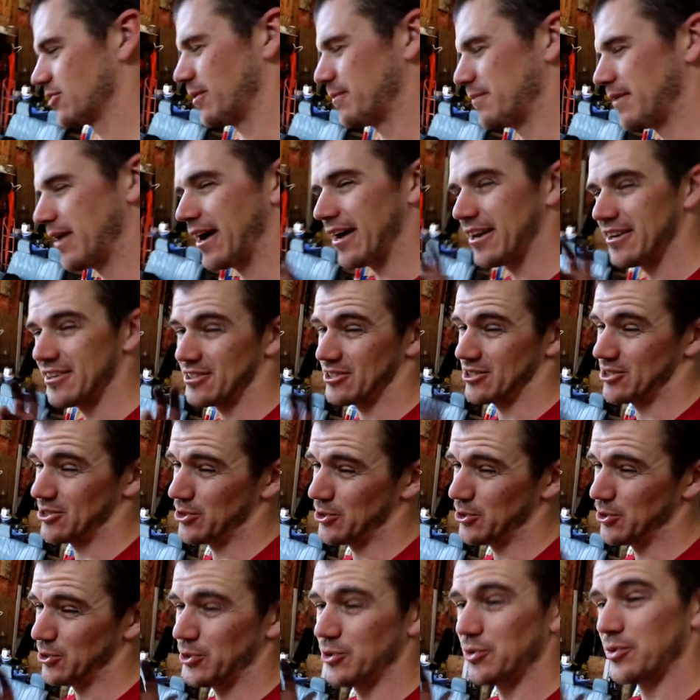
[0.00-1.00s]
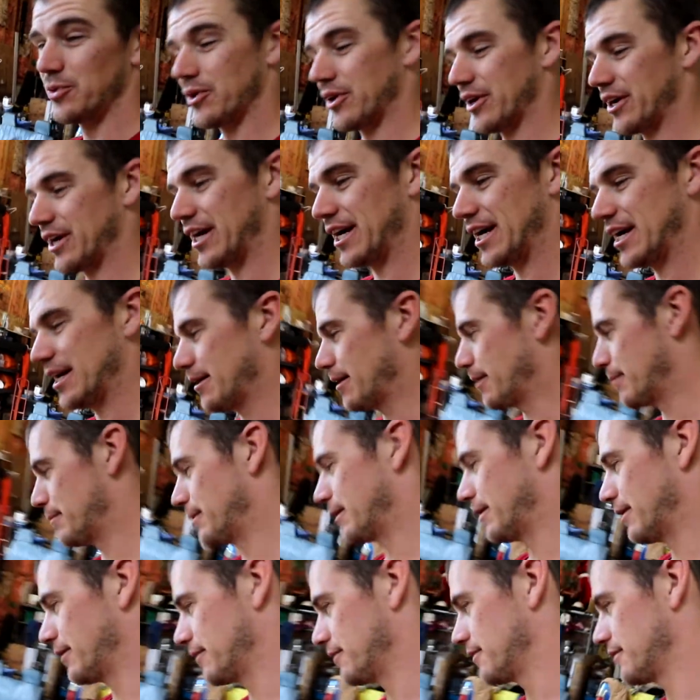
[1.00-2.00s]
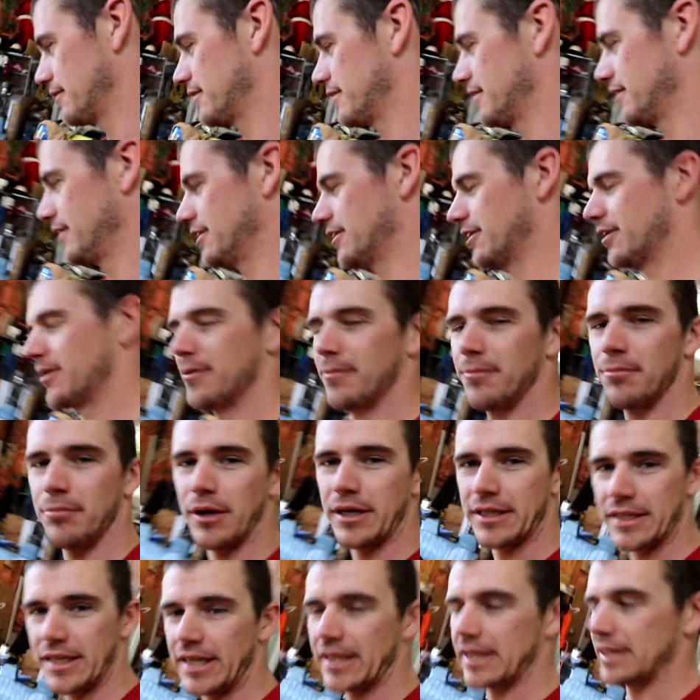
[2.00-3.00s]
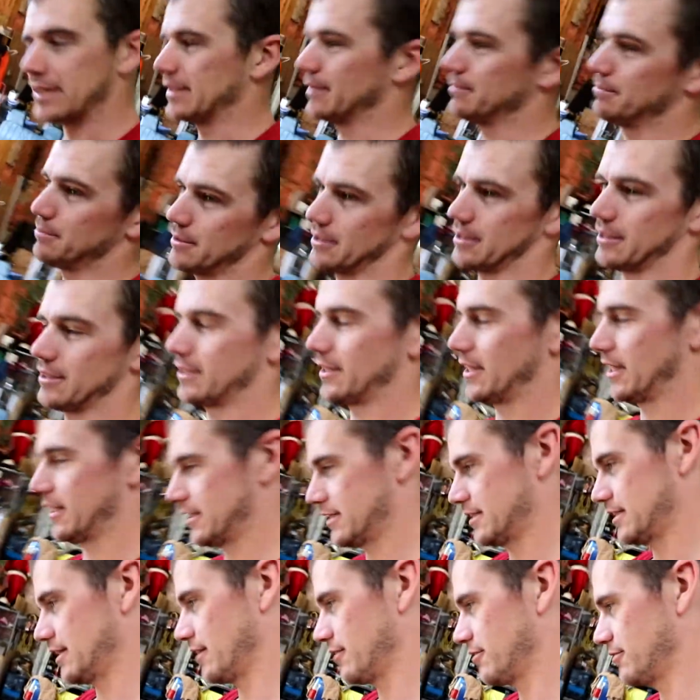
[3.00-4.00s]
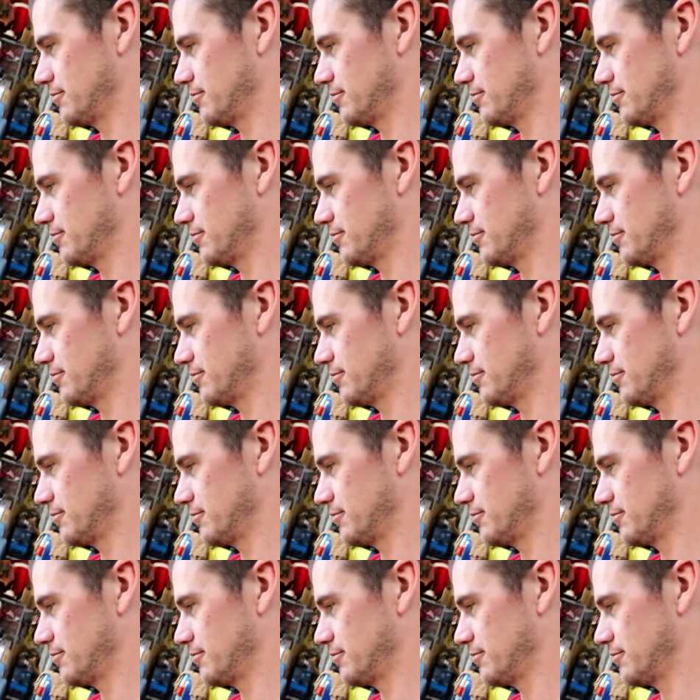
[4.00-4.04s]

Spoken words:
I'm not too worried about, you know, breaking clips and all that stuff,